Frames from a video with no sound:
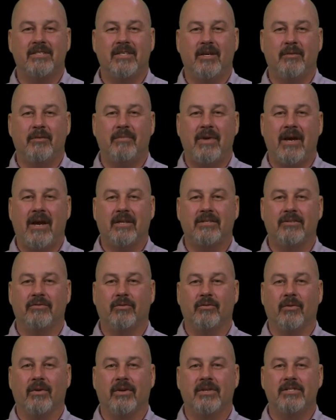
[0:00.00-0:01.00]
the impact of
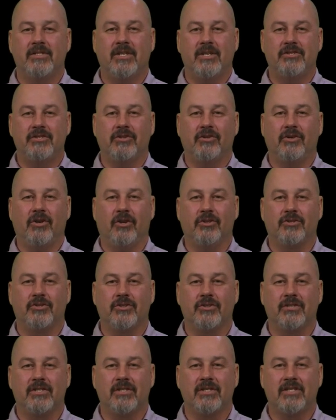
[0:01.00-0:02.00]
organizational
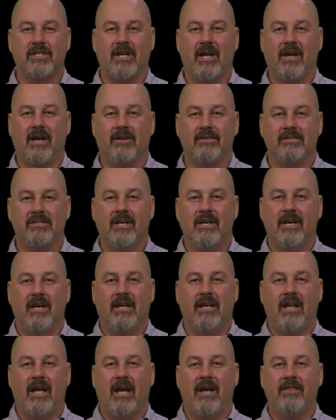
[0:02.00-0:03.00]
cultures and styles
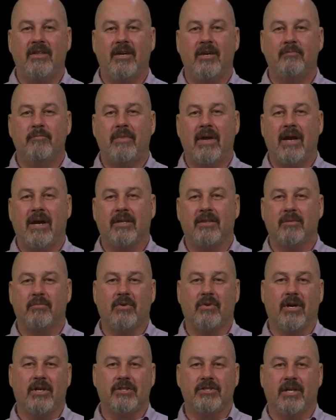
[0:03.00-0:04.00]
and how they impact the
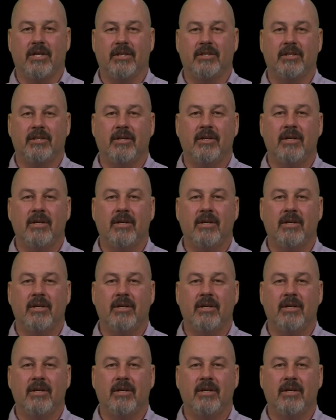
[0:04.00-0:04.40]
project,